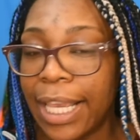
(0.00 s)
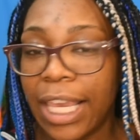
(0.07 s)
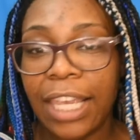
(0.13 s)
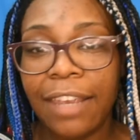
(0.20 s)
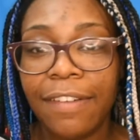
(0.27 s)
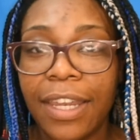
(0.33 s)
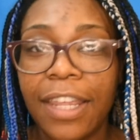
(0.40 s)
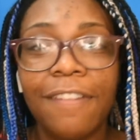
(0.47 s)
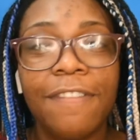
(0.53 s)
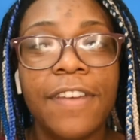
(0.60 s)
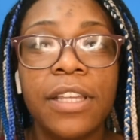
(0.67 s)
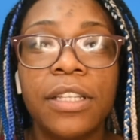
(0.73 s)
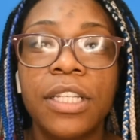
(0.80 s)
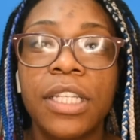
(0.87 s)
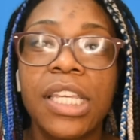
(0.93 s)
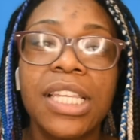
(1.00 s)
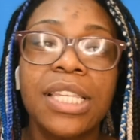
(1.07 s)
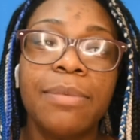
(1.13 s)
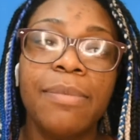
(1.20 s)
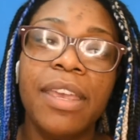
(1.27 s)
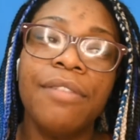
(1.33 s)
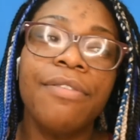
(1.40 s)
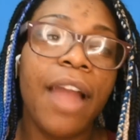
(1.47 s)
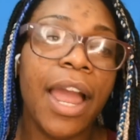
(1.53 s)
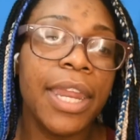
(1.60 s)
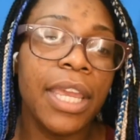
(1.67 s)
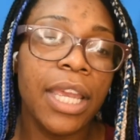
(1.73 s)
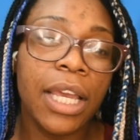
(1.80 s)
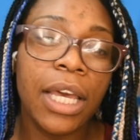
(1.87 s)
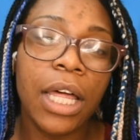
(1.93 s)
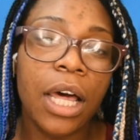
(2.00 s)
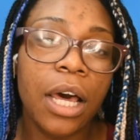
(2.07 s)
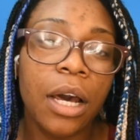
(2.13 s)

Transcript: even if it's just me writing